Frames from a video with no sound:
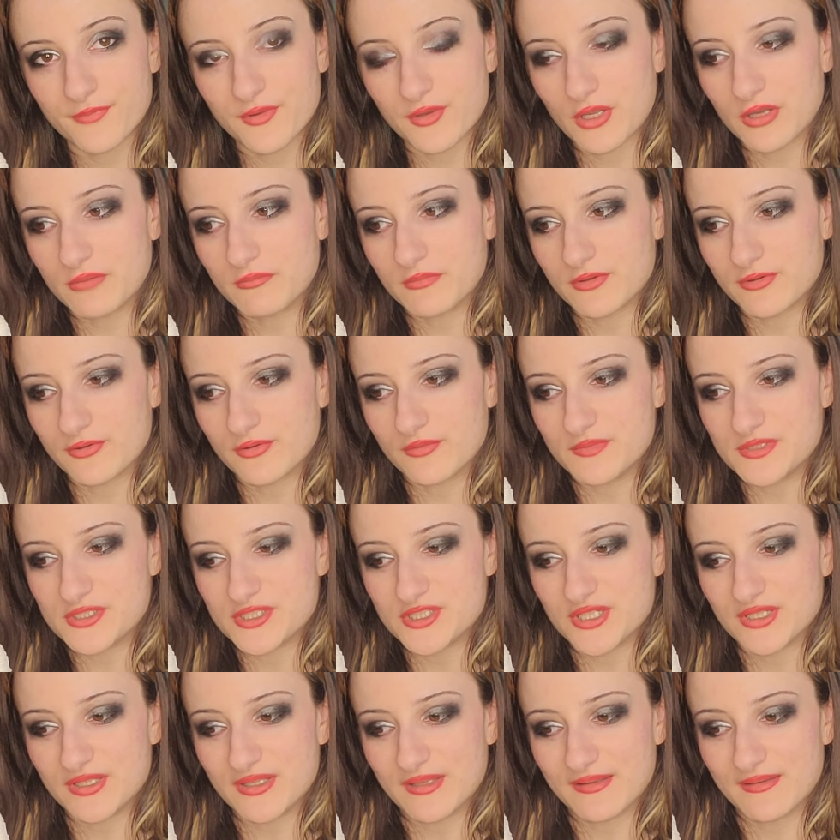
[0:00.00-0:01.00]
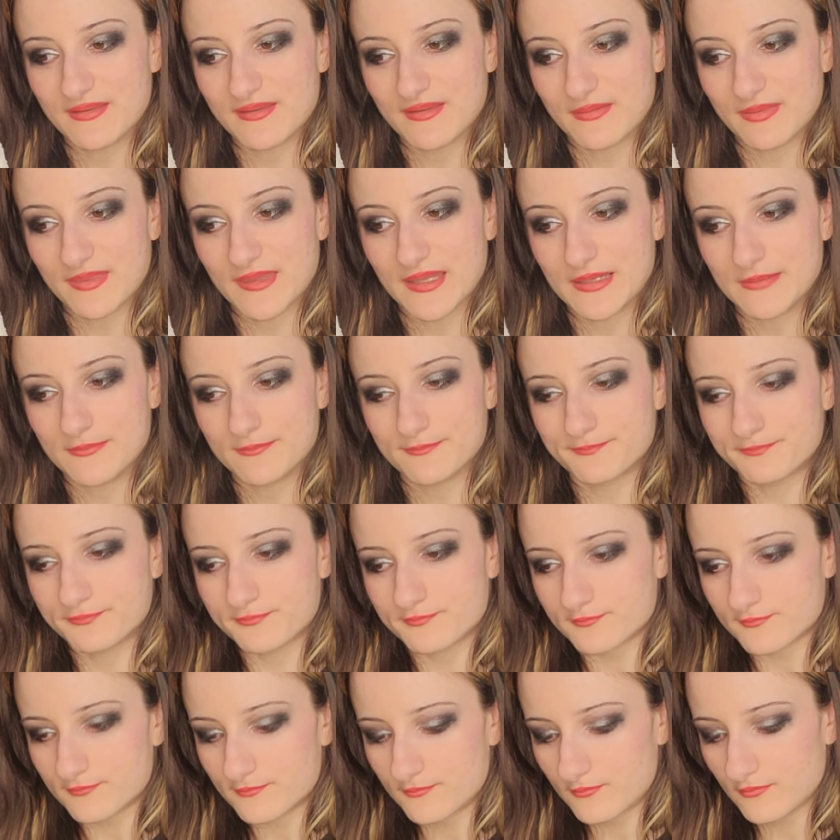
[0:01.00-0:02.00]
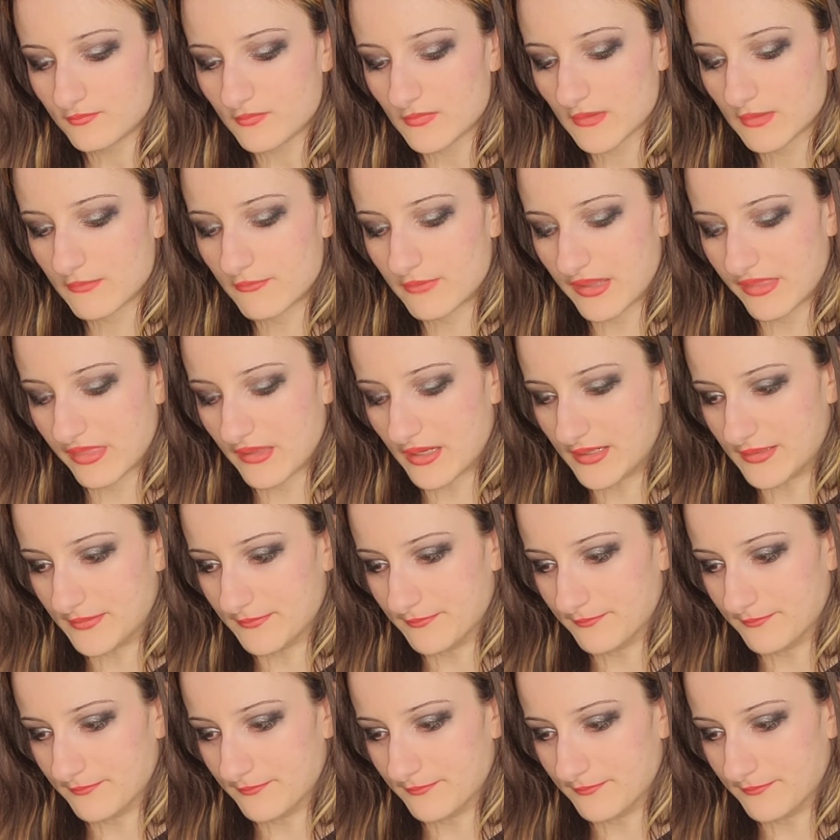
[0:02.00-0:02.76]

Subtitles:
So I'm assuming she did something with